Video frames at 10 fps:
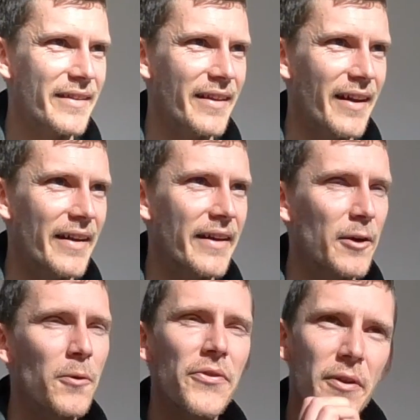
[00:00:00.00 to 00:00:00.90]
I
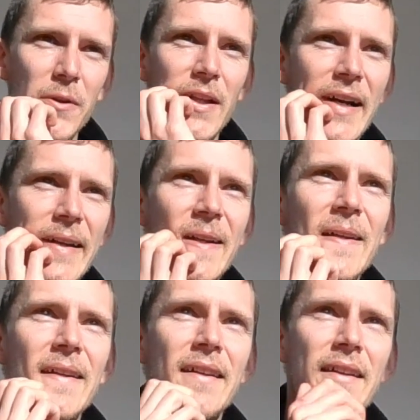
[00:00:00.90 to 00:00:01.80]
also like,
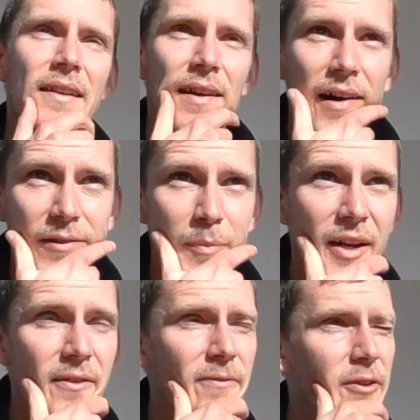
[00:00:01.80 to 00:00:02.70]
I've made
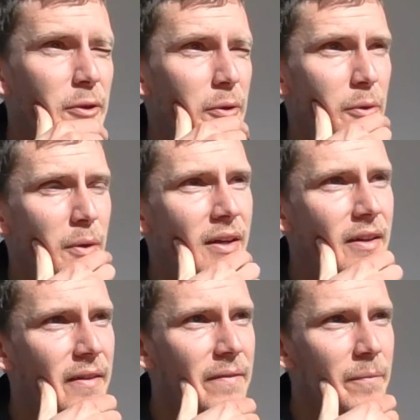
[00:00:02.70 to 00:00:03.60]
a few,
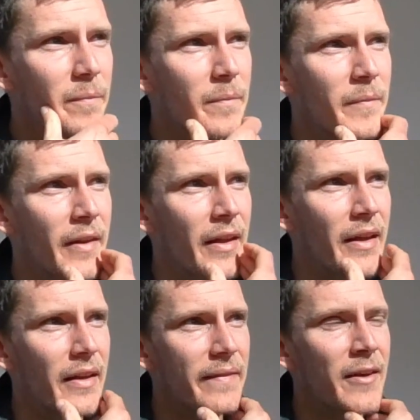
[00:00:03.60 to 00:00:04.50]

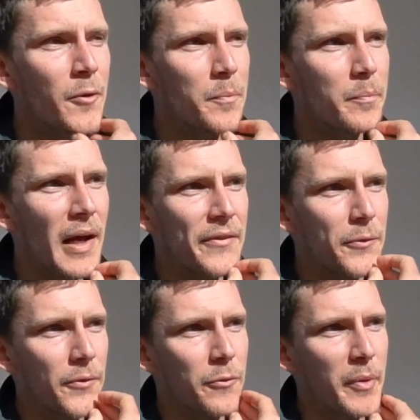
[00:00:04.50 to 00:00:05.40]
they're not
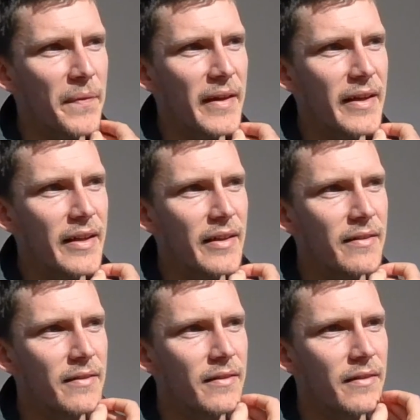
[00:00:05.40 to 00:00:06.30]
puzzles, but no,
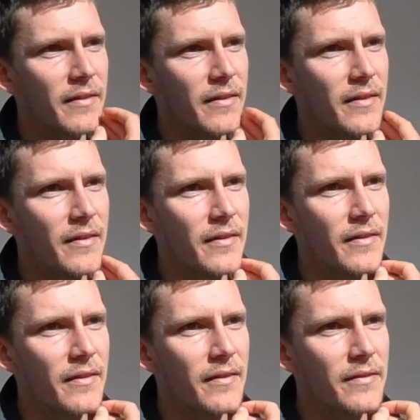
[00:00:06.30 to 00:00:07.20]

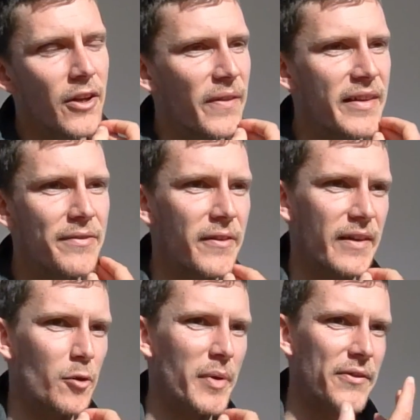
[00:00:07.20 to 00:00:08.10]
they're definitely
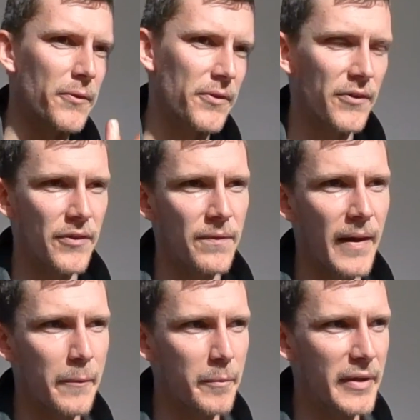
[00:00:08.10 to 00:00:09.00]
not puzzles, because that
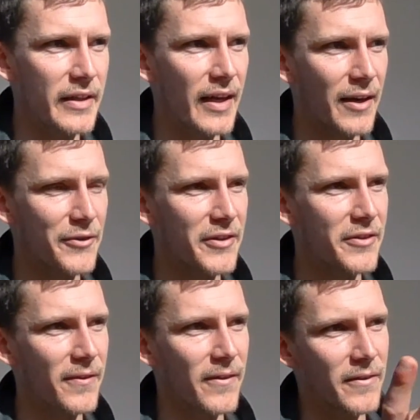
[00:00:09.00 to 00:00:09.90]
would be counter to
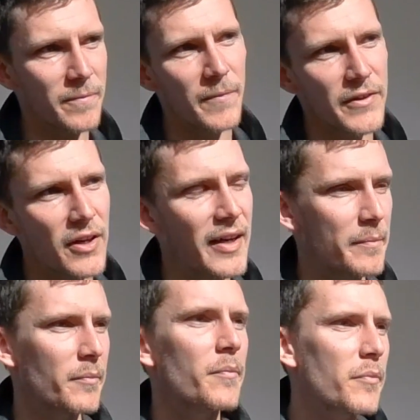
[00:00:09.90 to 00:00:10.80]
the
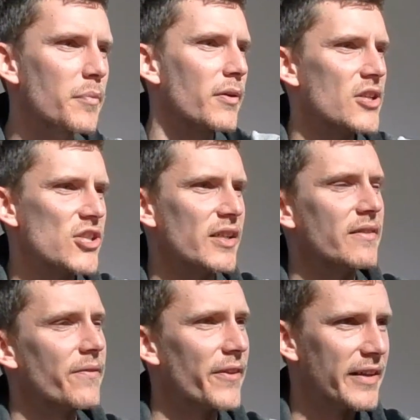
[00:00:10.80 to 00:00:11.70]
time pressure
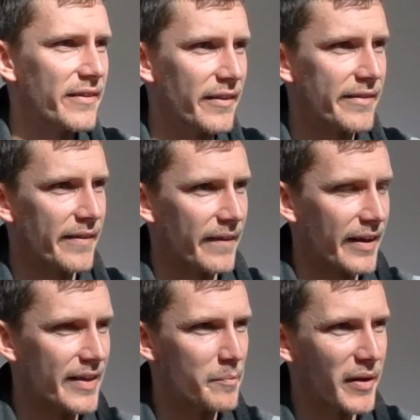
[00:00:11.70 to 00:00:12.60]
that exists in the
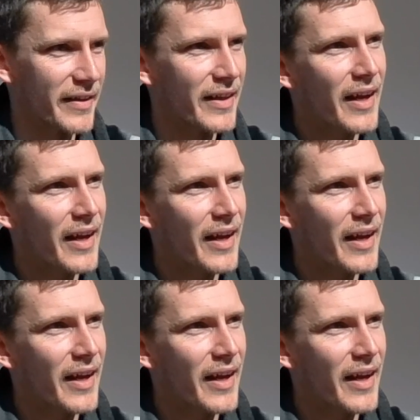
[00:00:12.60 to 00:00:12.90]
game, but